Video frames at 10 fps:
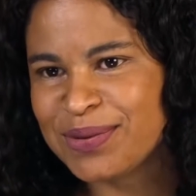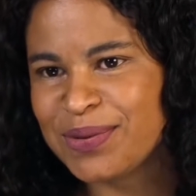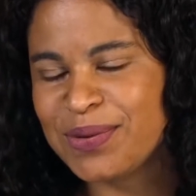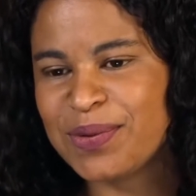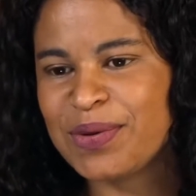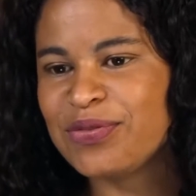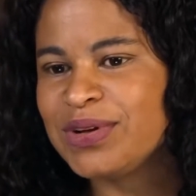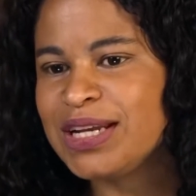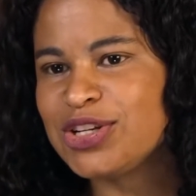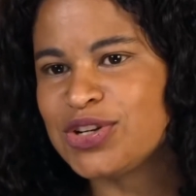I learned about
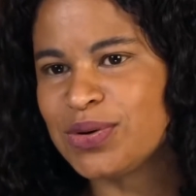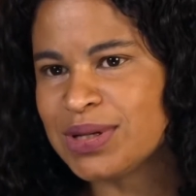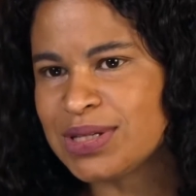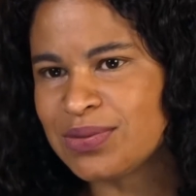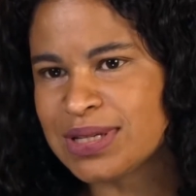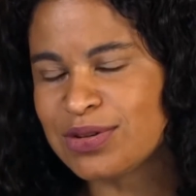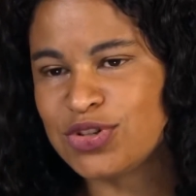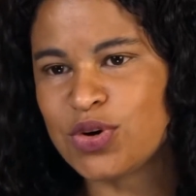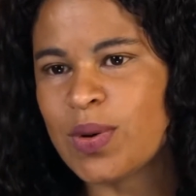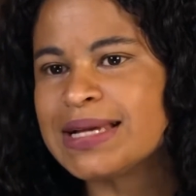the church
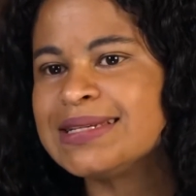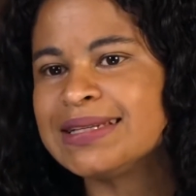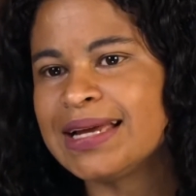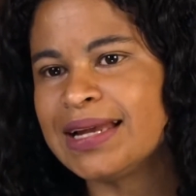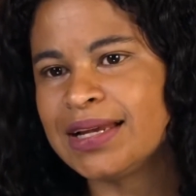through a book.